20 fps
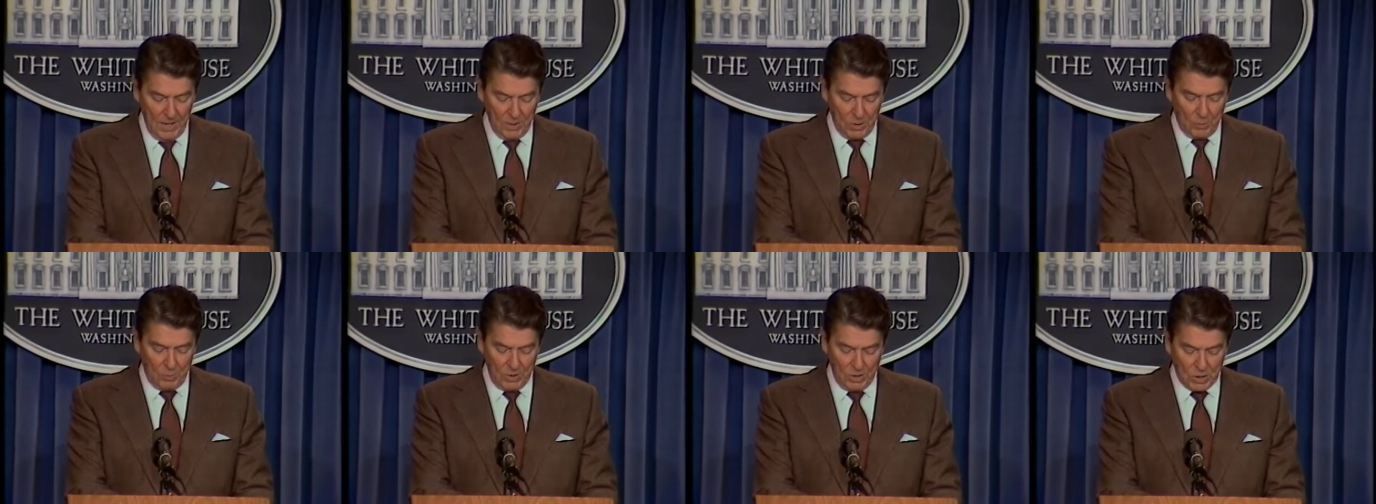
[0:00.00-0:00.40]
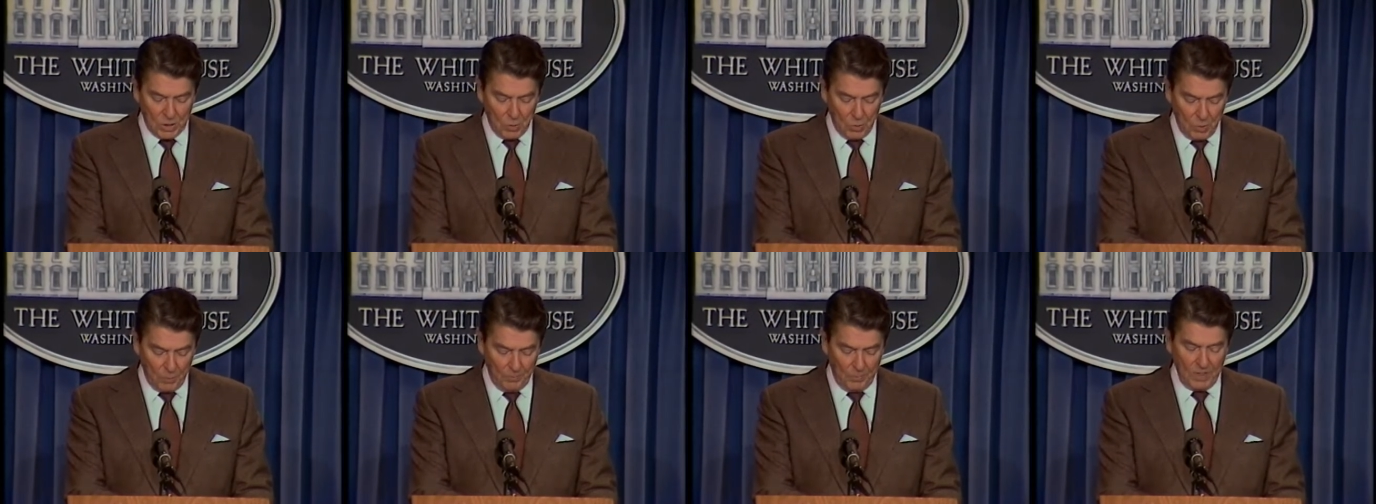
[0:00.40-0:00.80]
to
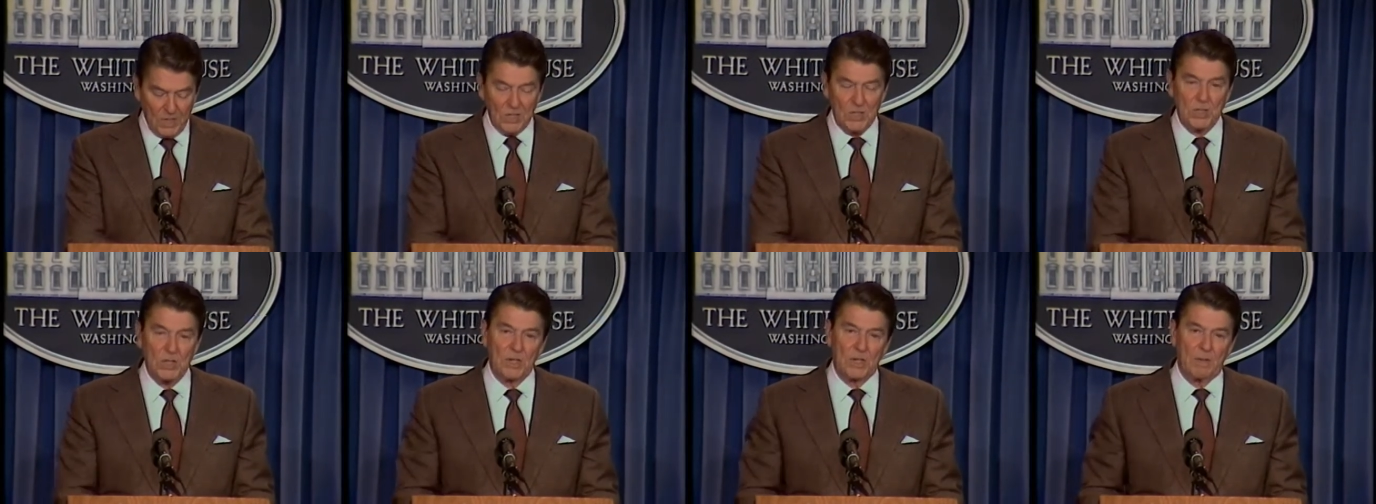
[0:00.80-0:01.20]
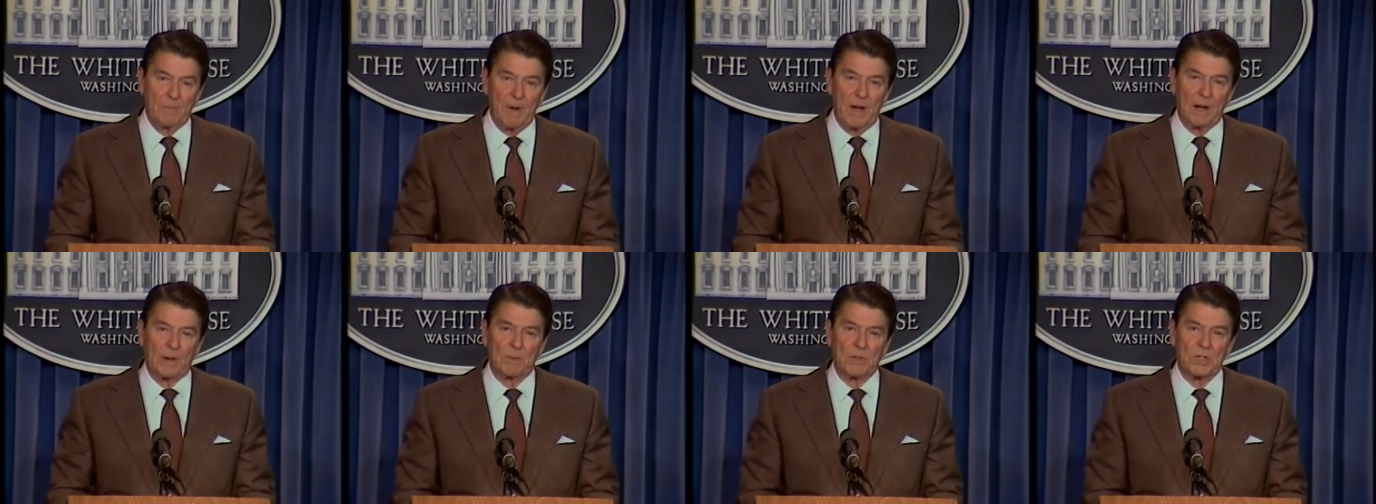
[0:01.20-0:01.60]
restore peace and
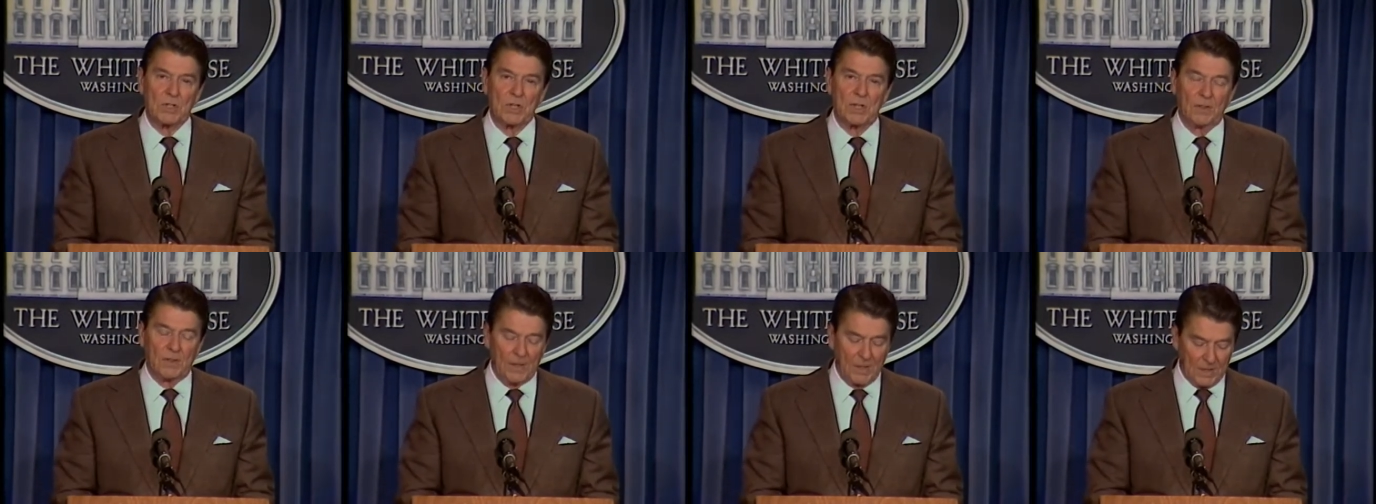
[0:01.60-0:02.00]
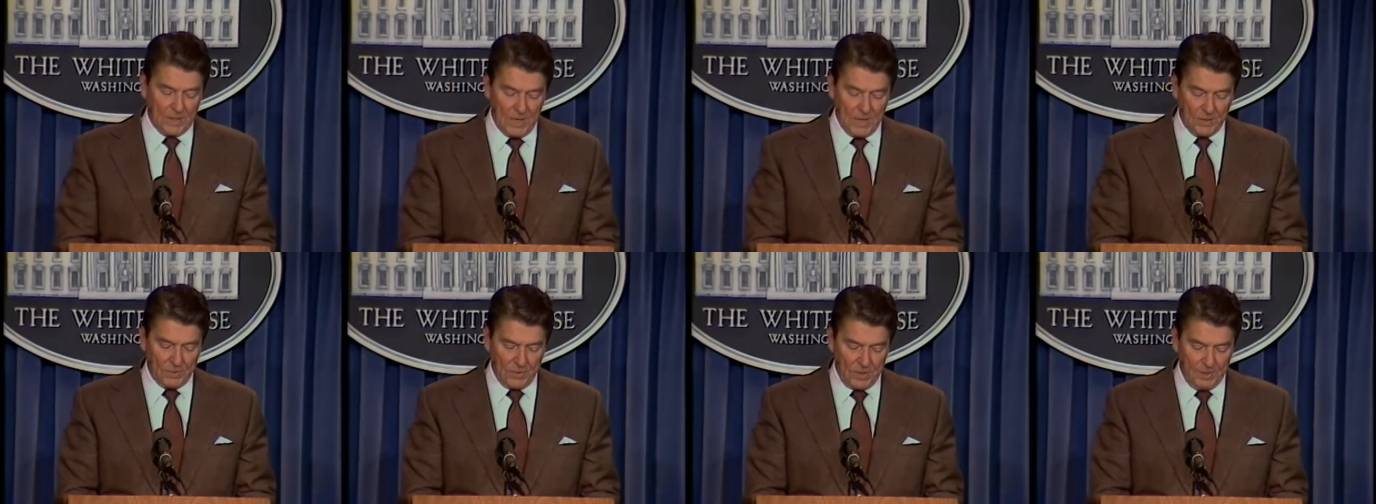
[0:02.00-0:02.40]
democracy in their
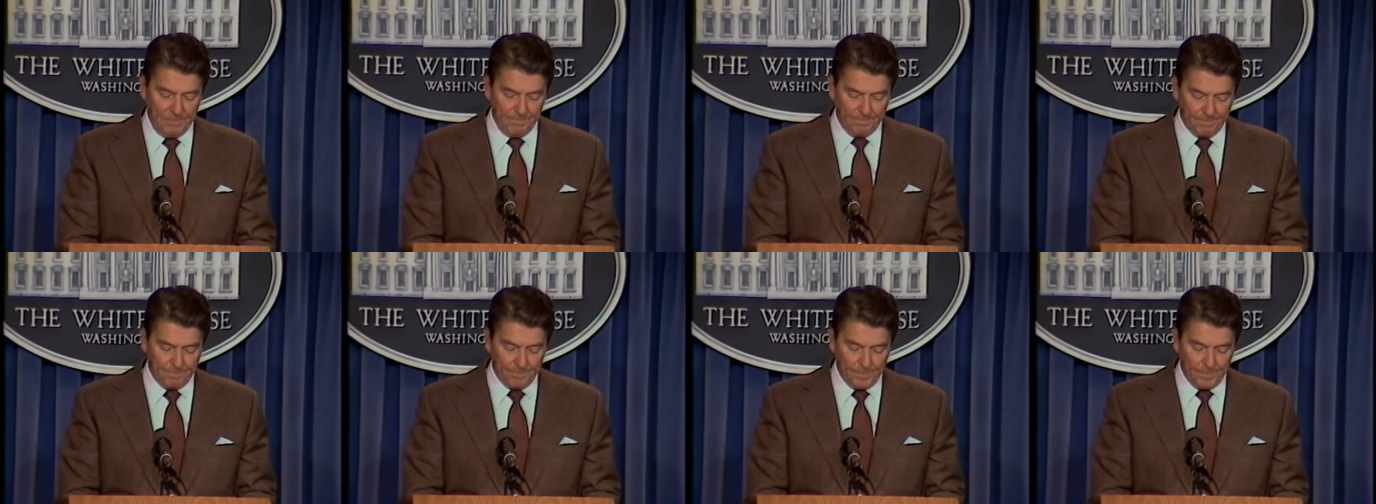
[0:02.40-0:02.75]
country.